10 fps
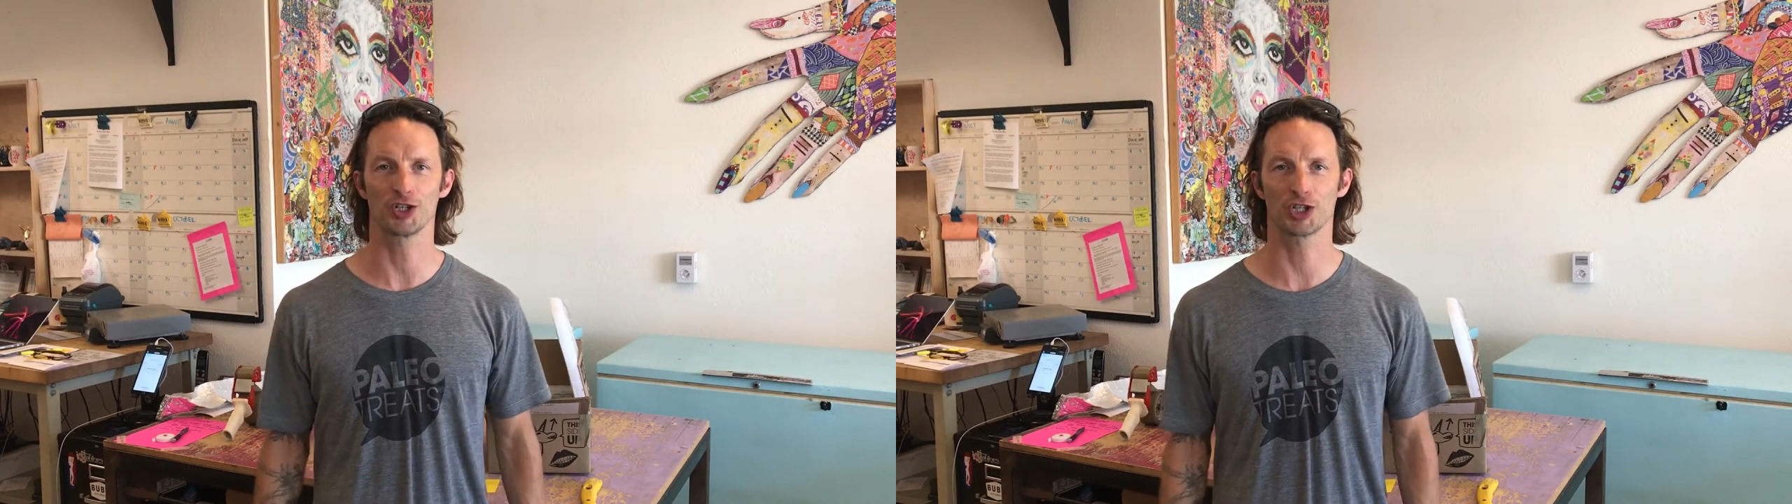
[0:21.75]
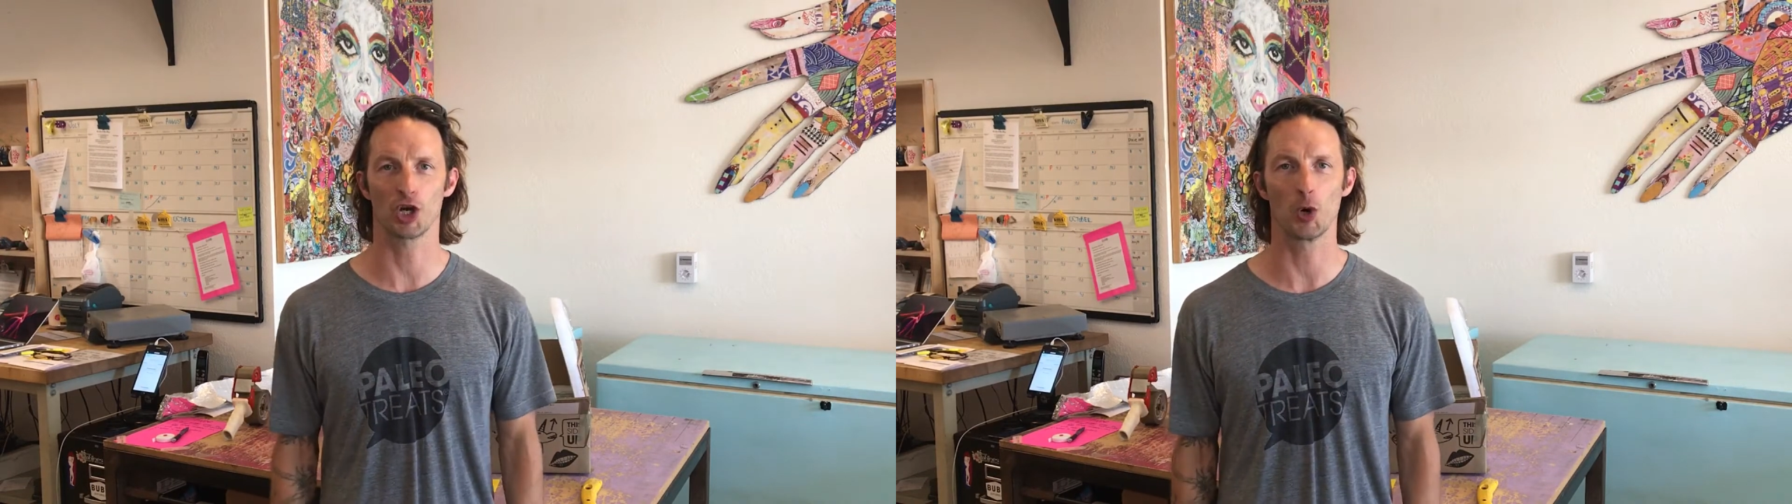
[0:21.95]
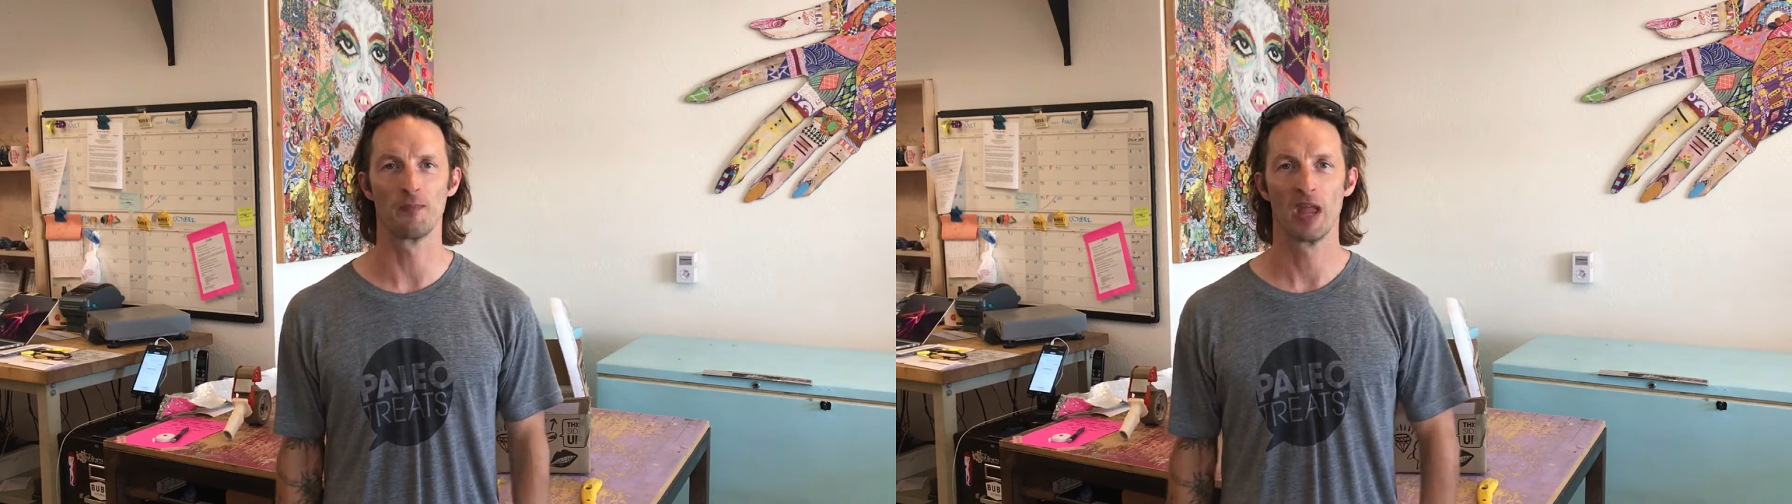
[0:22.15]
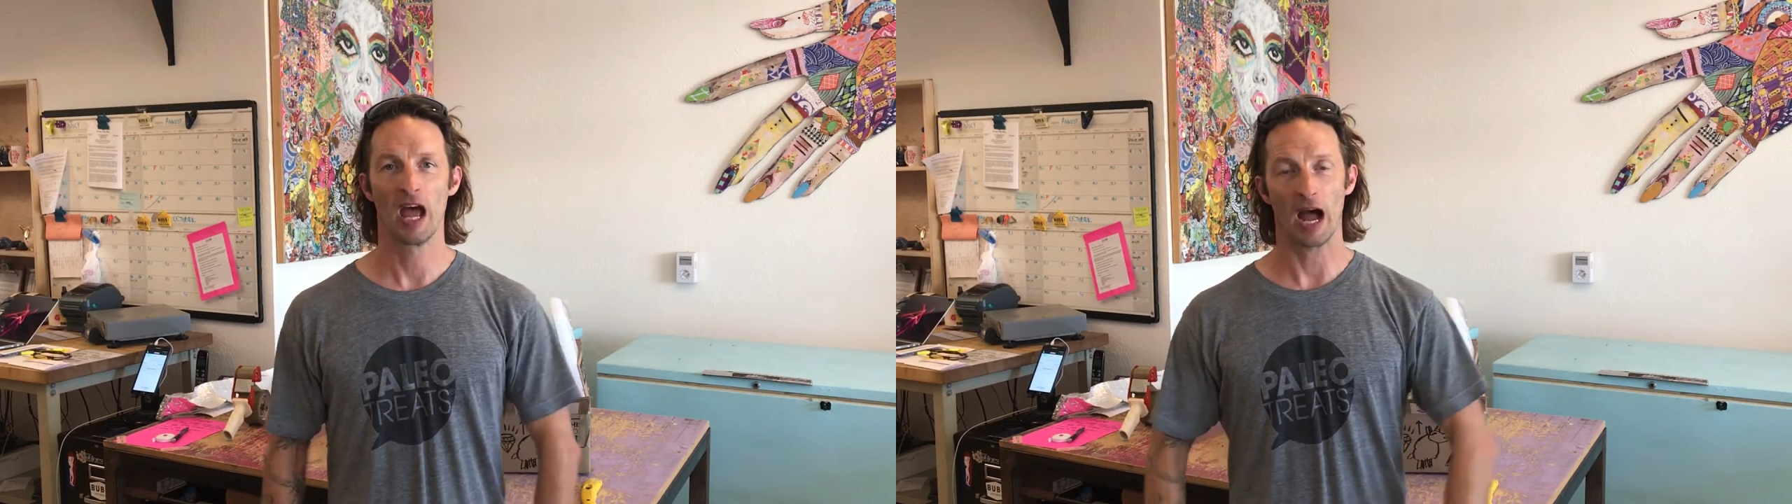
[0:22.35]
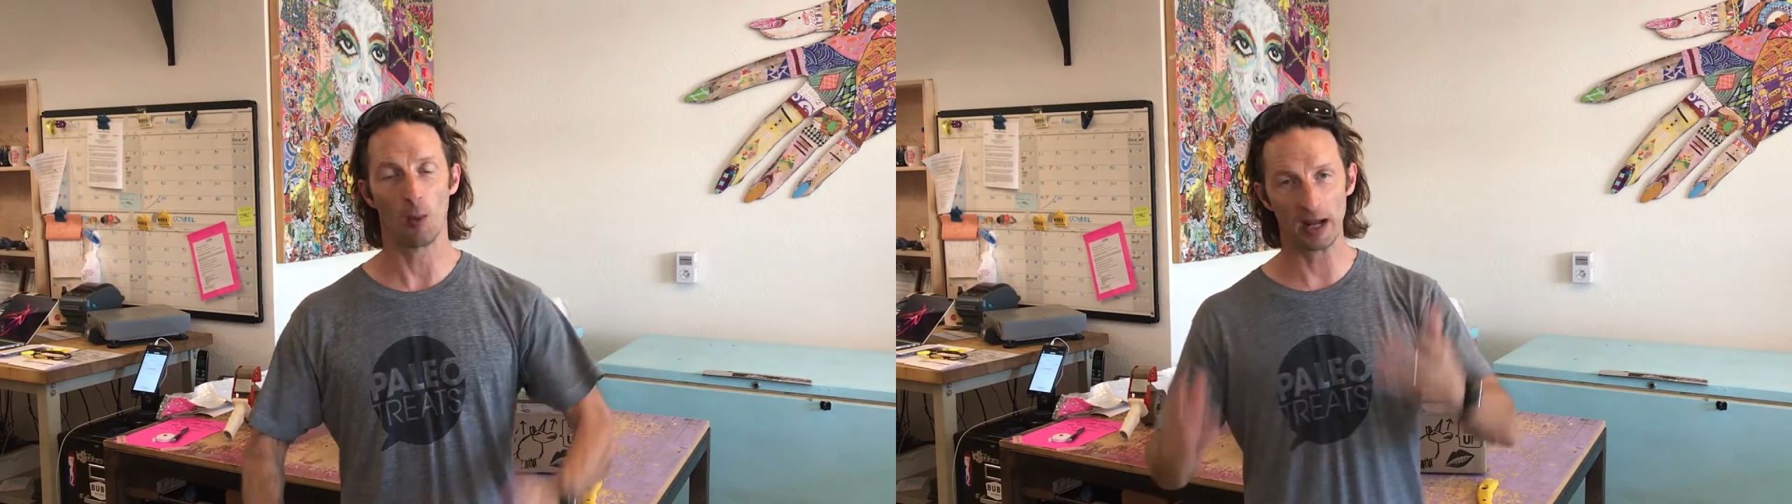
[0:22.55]
so
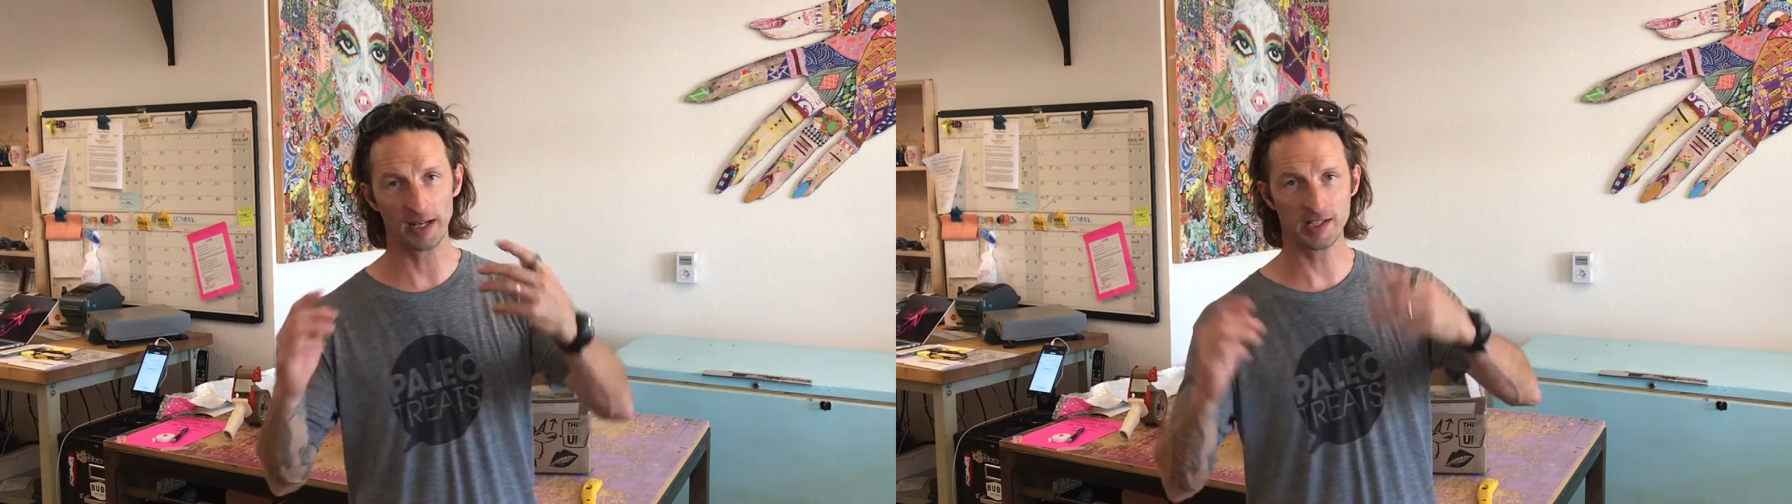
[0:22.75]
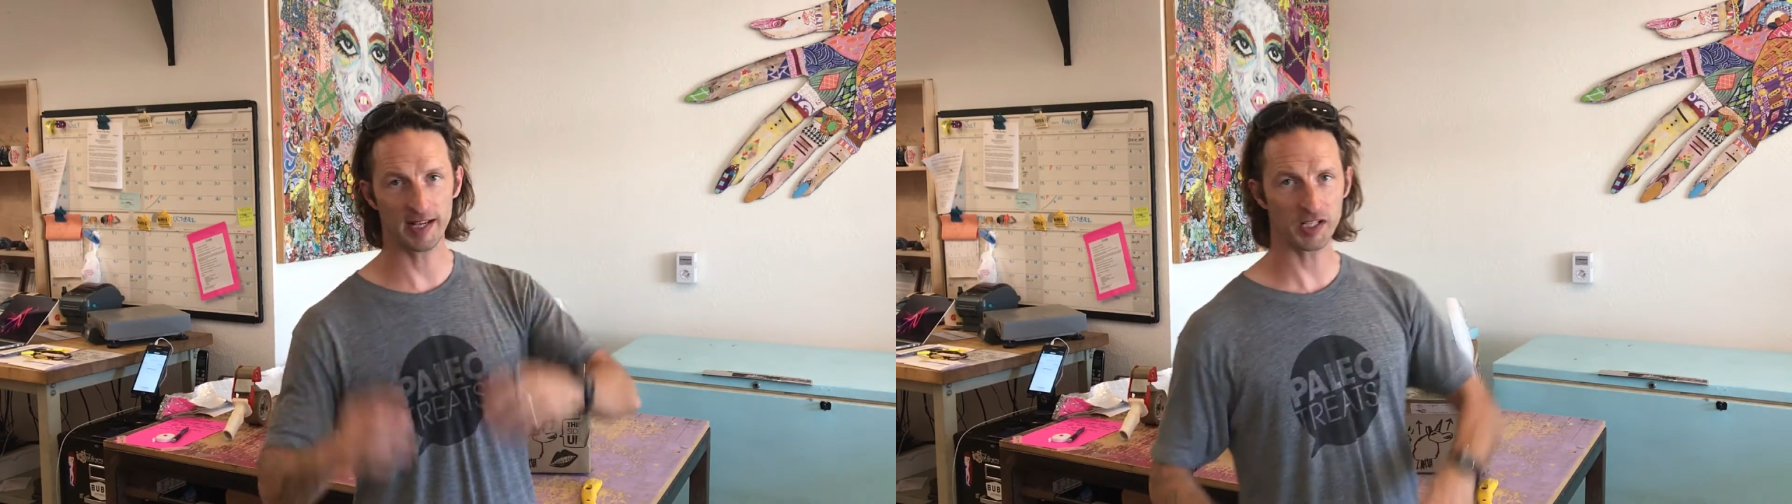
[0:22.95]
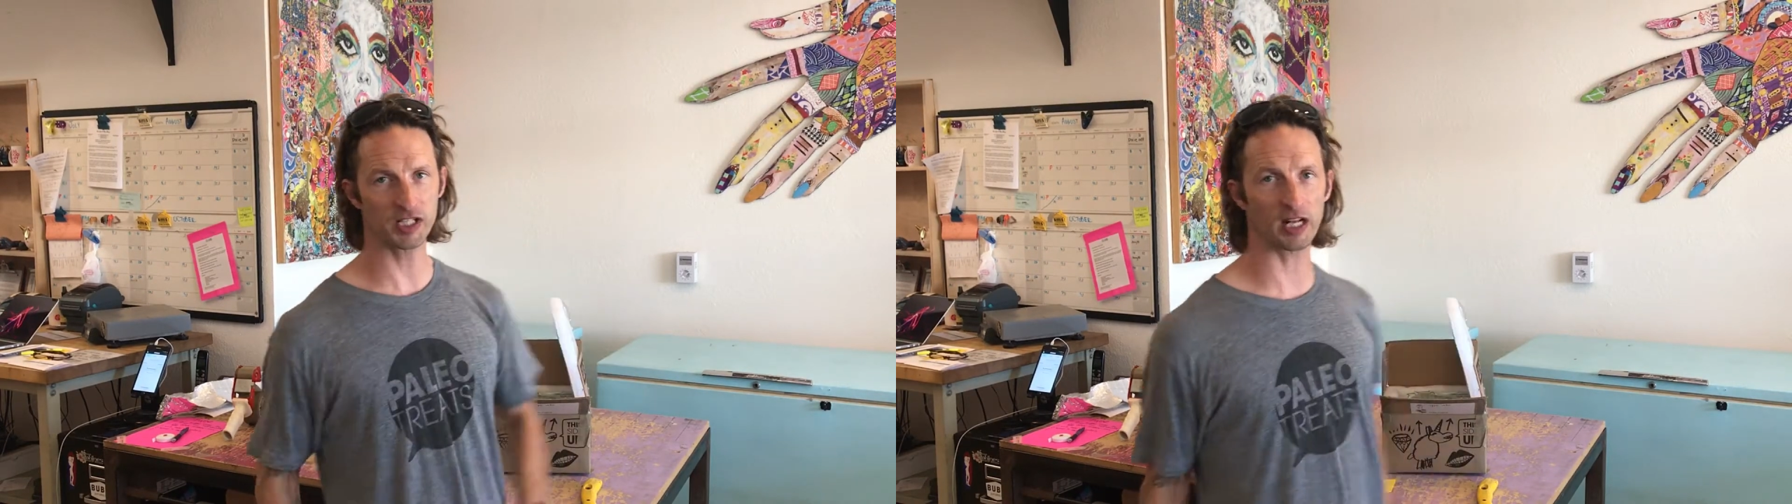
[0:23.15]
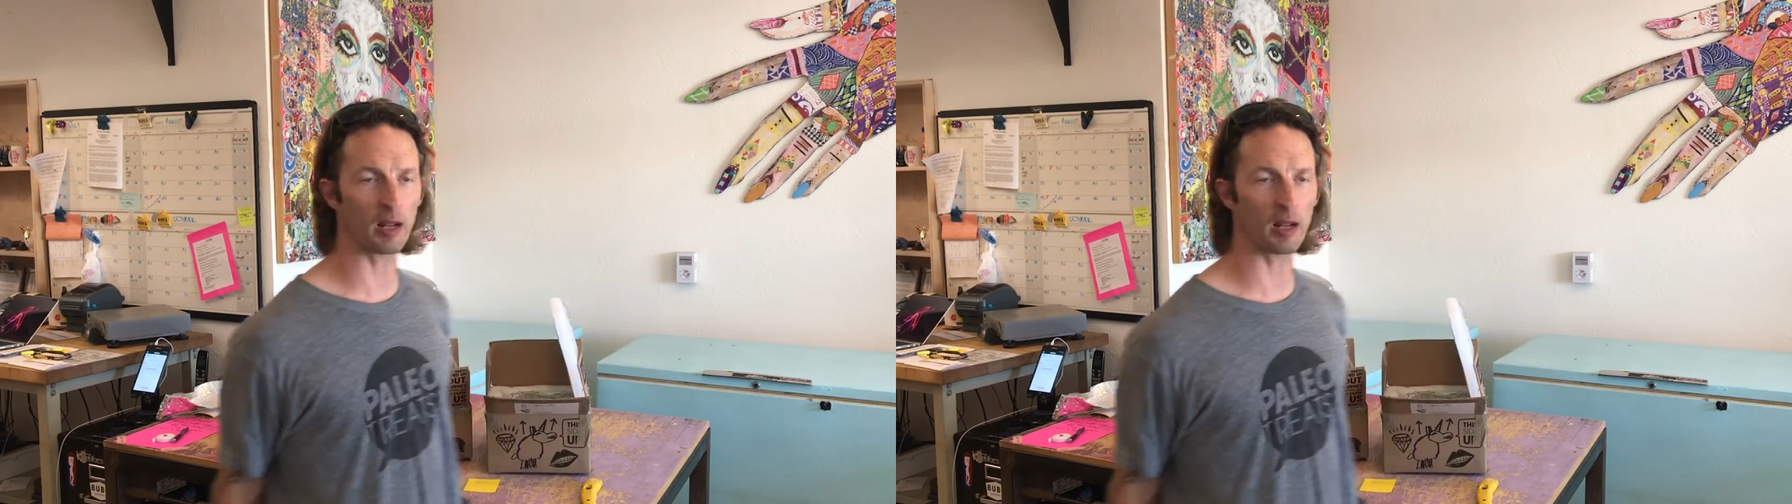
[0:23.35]
I went ahead and tested it.